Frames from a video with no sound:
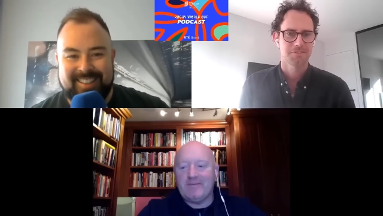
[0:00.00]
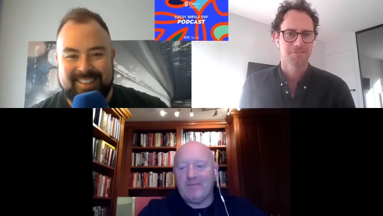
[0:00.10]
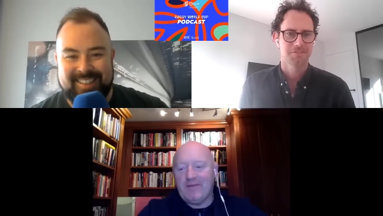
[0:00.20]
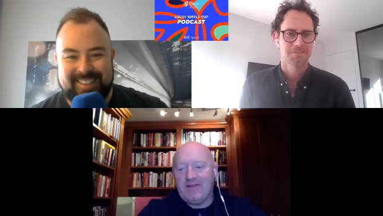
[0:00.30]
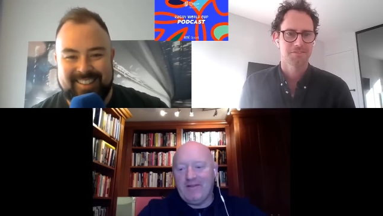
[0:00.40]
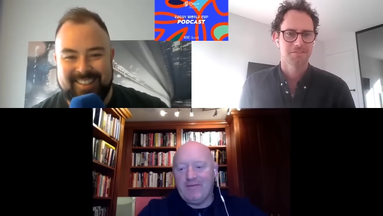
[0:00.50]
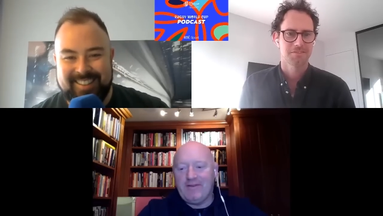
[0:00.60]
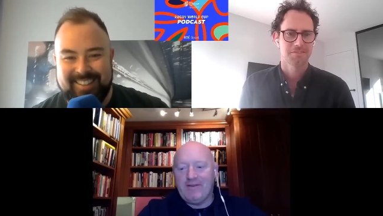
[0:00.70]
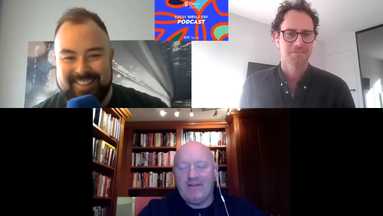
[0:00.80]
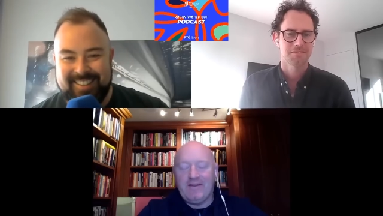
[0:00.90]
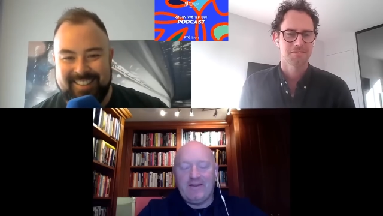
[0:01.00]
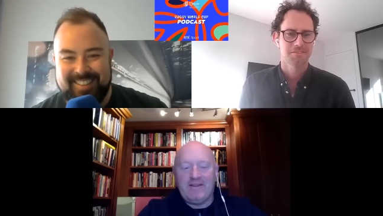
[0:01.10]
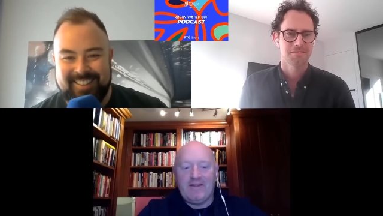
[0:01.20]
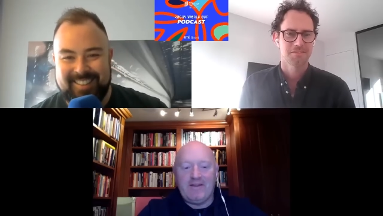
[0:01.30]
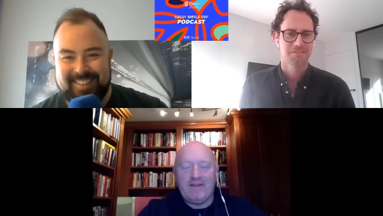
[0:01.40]
Speaker 1: living in in, a, in
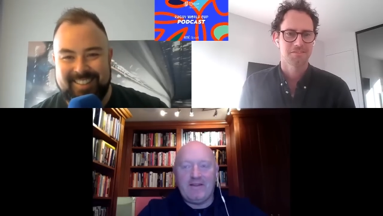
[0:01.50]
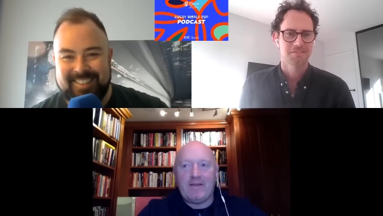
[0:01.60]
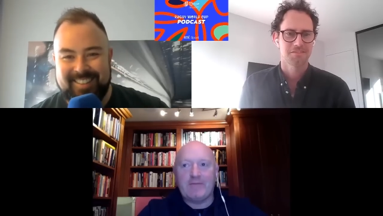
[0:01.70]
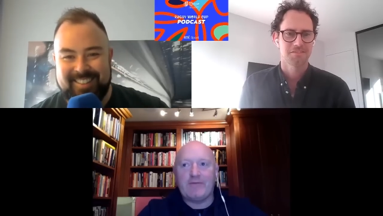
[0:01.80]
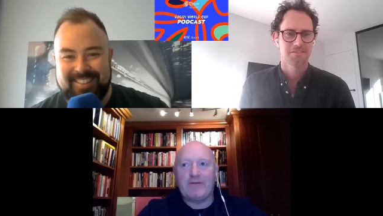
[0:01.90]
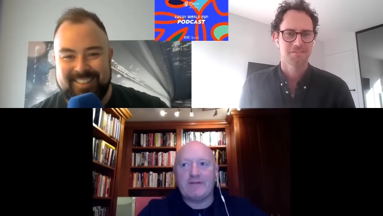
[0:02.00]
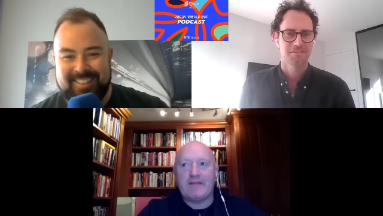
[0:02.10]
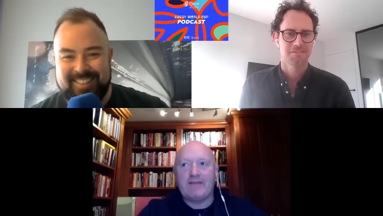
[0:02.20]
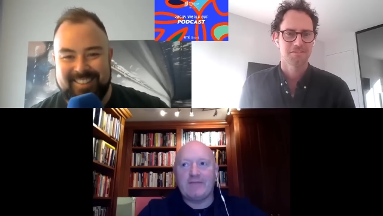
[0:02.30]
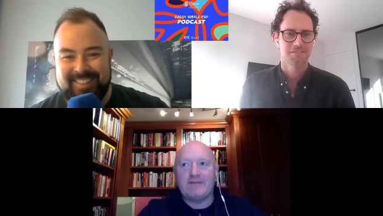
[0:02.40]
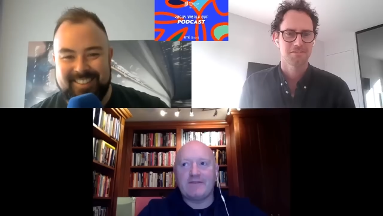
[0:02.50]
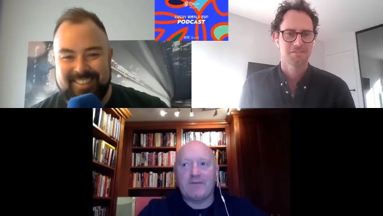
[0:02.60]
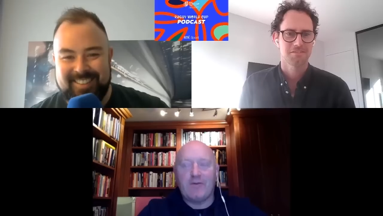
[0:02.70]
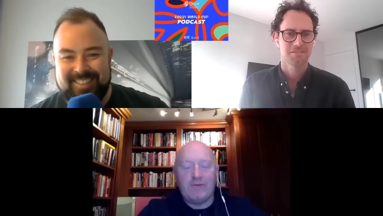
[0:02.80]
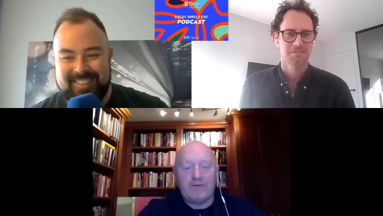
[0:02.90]
an atmosphere as negative as this. So
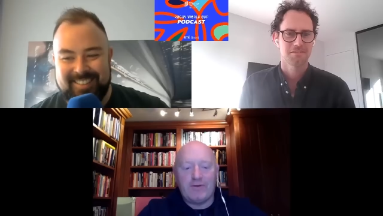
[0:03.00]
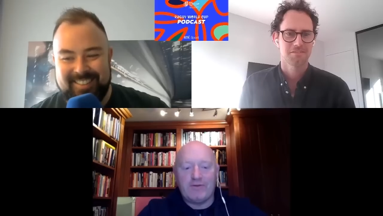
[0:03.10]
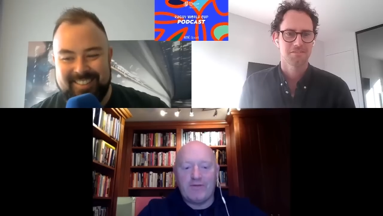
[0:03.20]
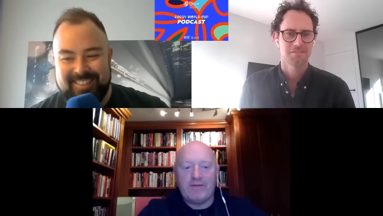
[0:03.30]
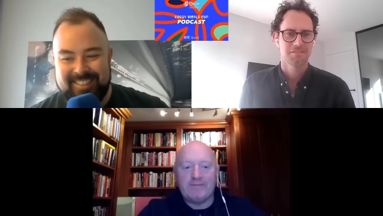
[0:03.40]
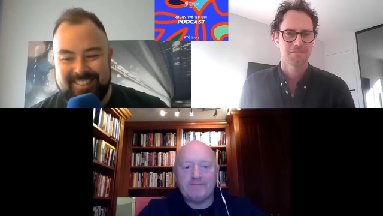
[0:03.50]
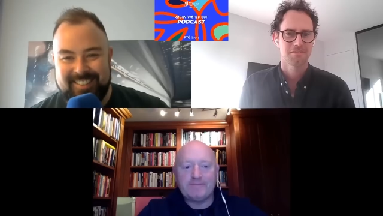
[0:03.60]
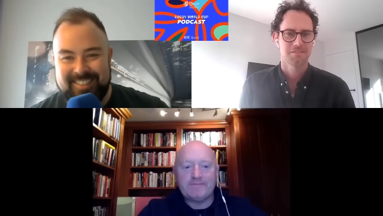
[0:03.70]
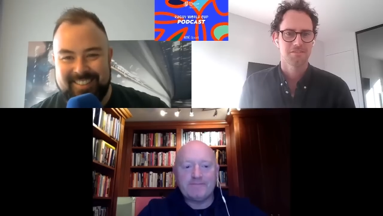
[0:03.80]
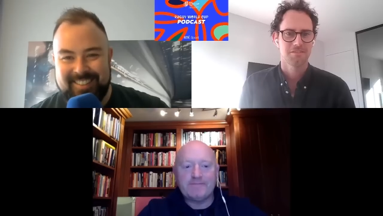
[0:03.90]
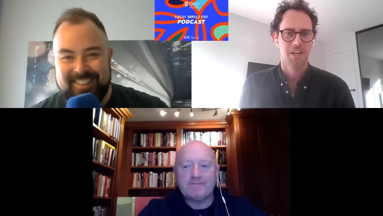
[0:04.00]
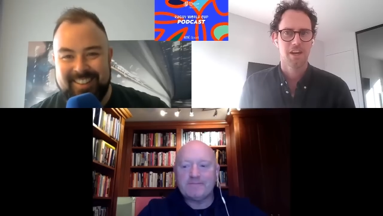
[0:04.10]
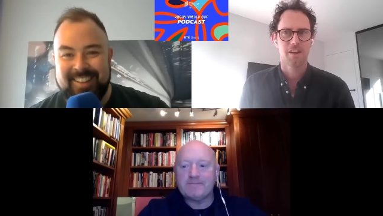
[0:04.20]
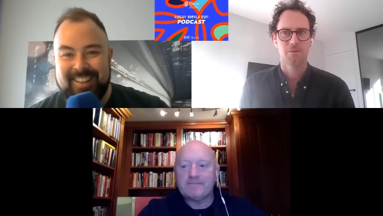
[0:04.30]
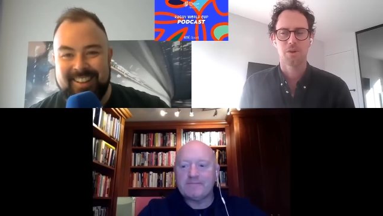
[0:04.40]
hopefully it turns for you.
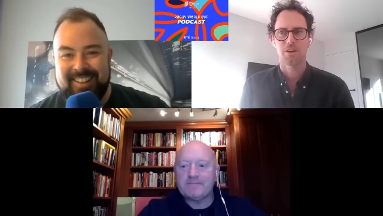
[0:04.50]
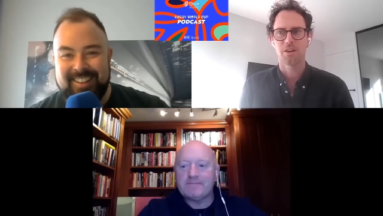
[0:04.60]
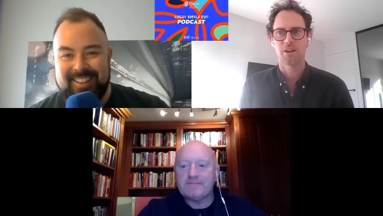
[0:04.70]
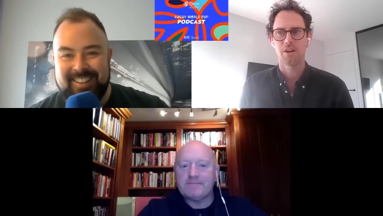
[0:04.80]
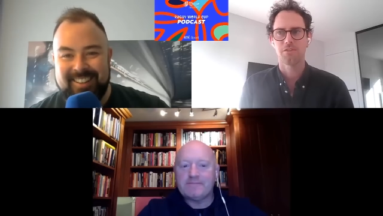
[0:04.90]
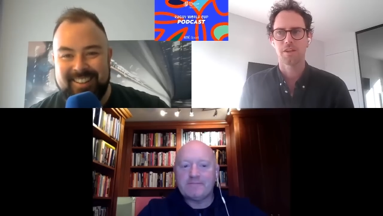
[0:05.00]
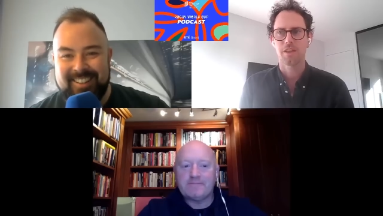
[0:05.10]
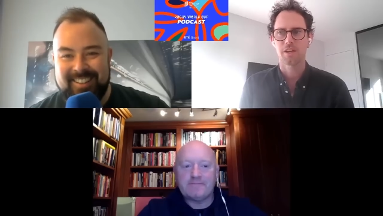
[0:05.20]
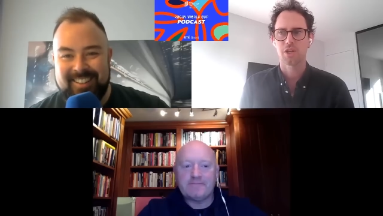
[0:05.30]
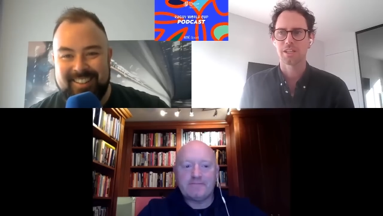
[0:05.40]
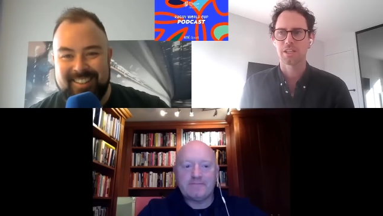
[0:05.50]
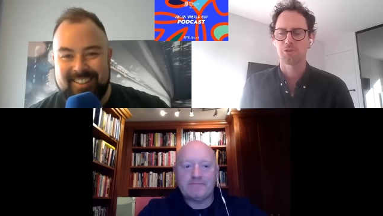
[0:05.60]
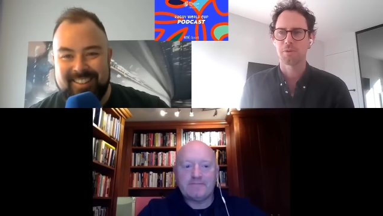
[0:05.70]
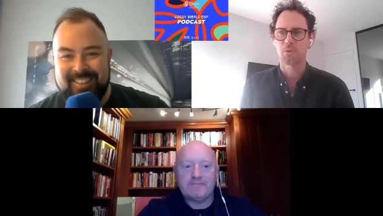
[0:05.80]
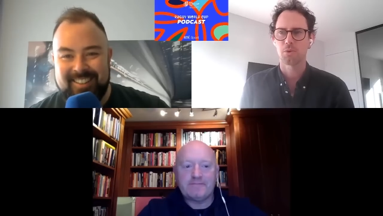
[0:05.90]
Speaker 2: Yeah, well, hopefully they show a
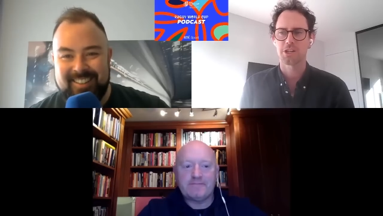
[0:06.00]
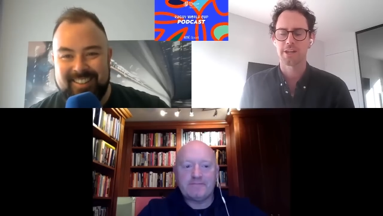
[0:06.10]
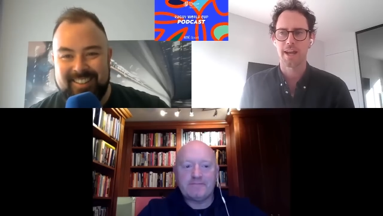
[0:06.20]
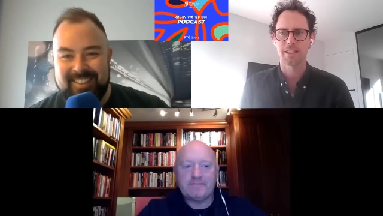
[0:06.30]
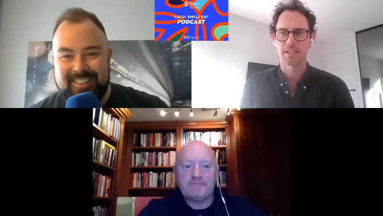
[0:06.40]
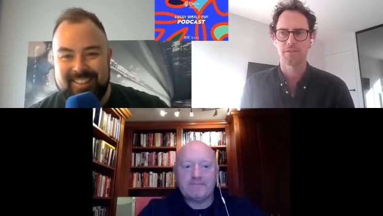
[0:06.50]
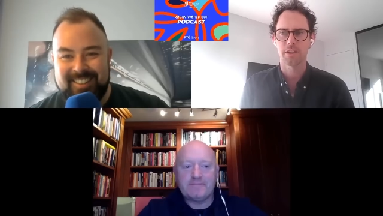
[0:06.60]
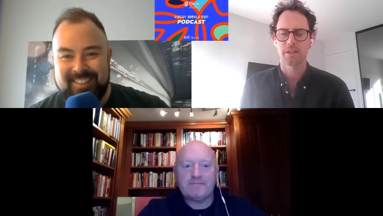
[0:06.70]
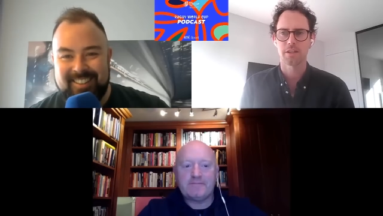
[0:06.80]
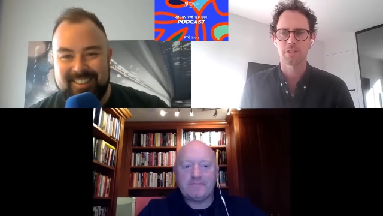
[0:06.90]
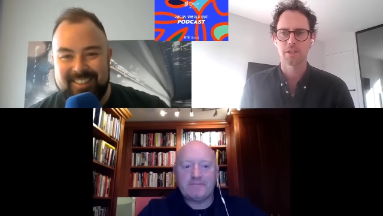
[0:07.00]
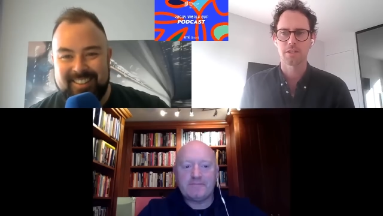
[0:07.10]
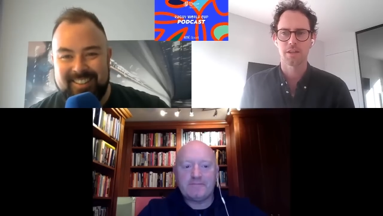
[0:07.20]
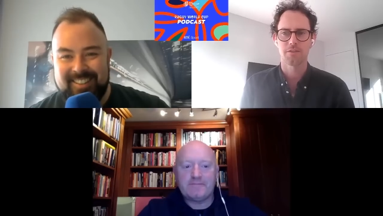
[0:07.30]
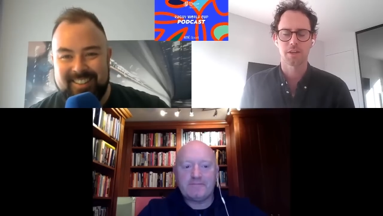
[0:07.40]
little bit more creativity than
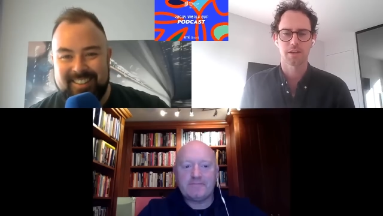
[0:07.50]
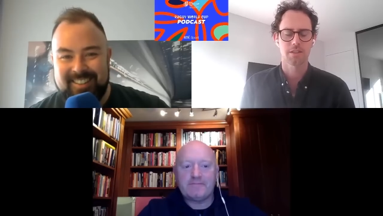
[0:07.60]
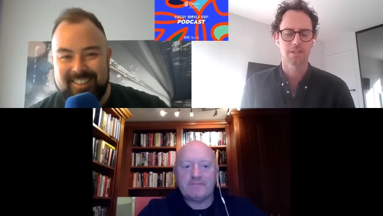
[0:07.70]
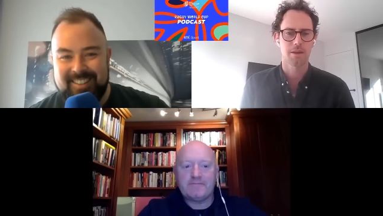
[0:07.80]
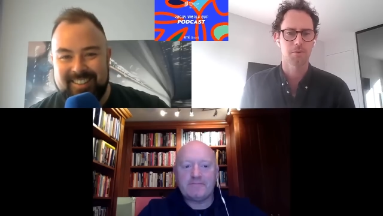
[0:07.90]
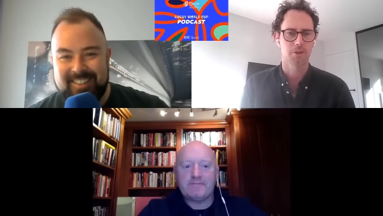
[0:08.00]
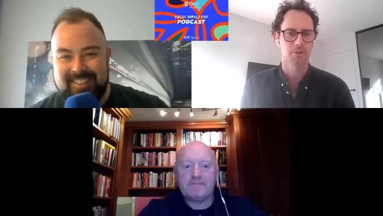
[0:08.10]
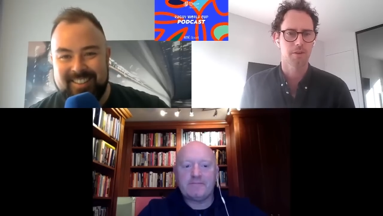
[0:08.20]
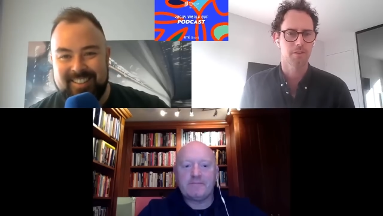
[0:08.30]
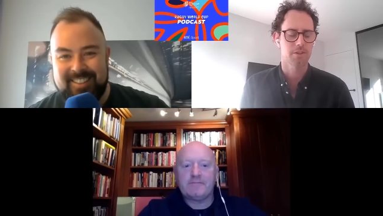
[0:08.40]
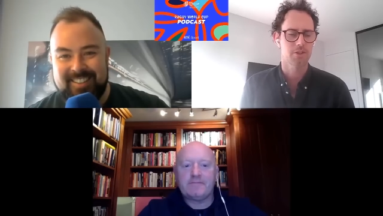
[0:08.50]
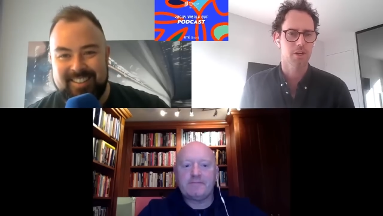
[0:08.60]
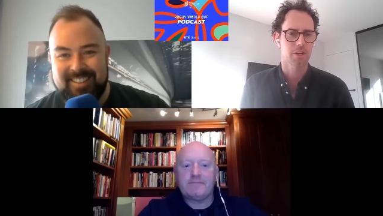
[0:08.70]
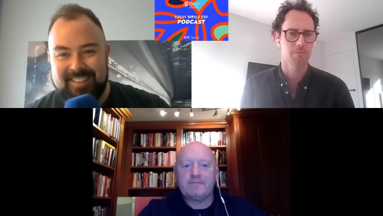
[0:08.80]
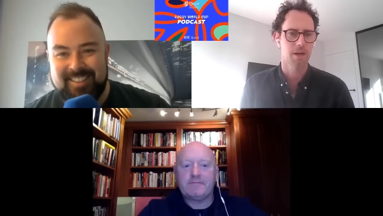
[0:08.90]
just giving it to Samu Karevi to
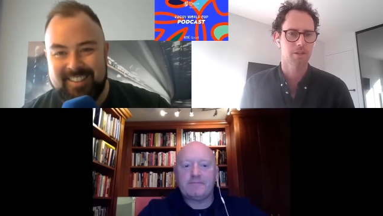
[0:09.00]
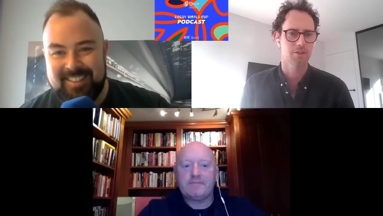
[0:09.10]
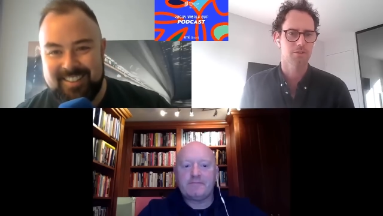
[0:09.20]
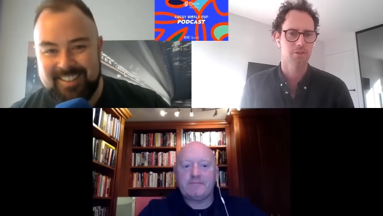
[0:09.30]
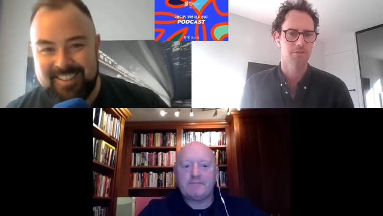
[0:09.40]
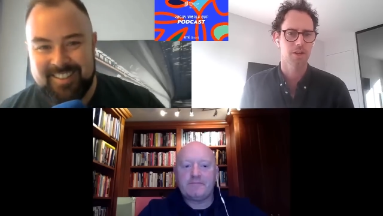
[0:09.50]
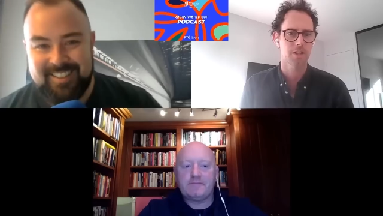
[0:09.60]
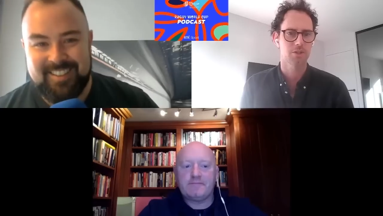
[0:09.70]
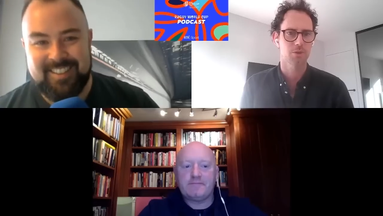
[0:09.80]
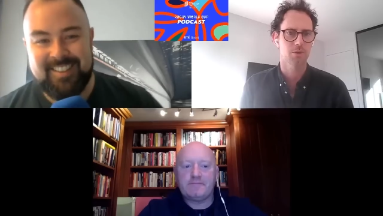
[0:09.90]
try to barge through the front